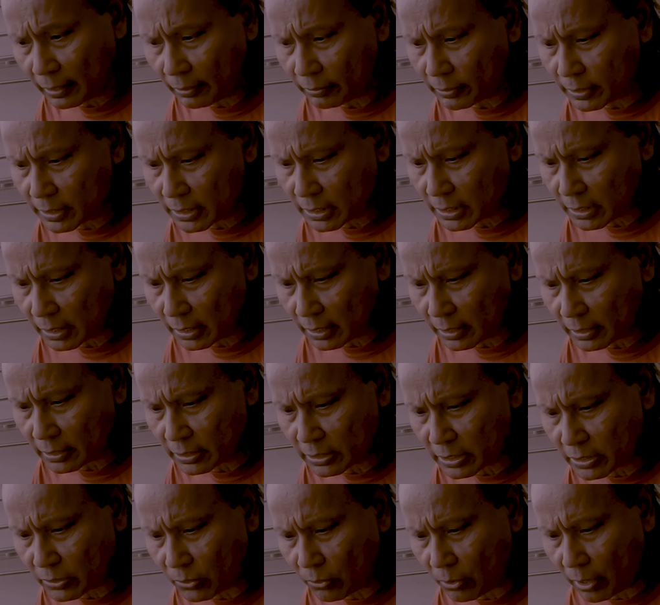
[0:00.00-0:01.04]
now it
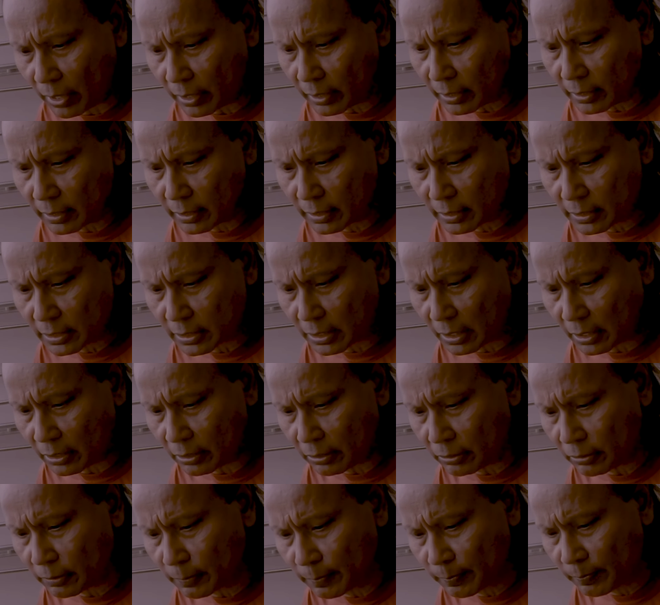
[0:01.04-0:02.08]
doesn't work,
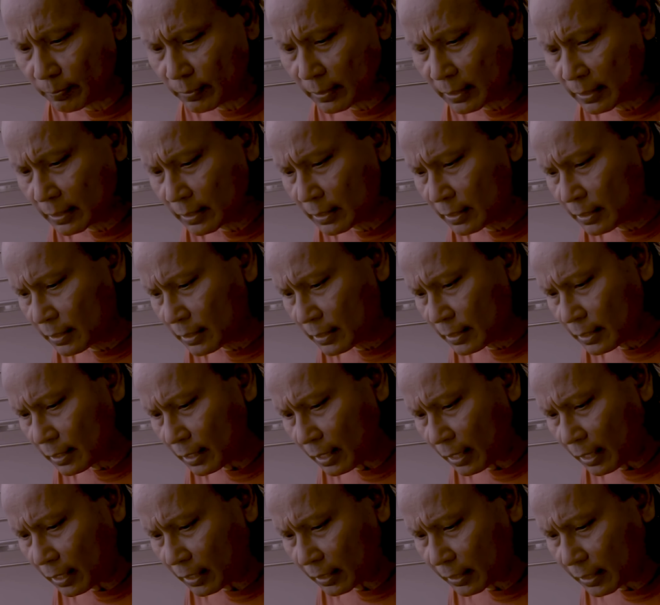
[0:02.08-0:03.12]
so
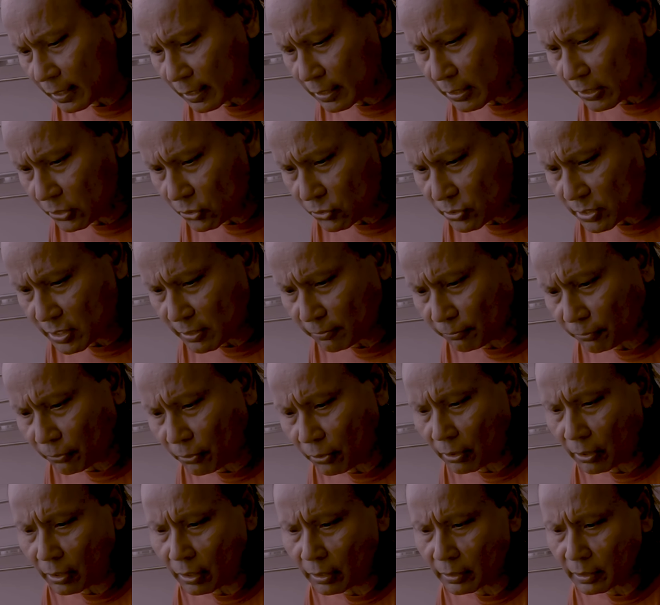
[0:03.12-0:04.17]
I can use it
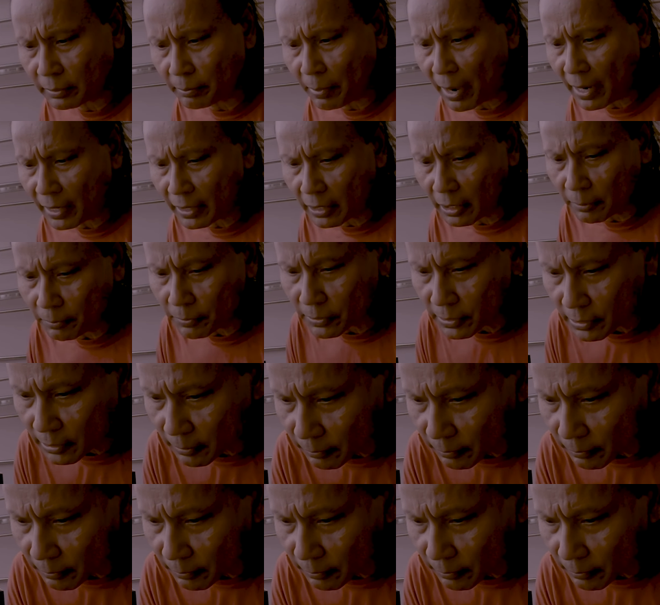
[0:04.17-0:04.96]
for the backup or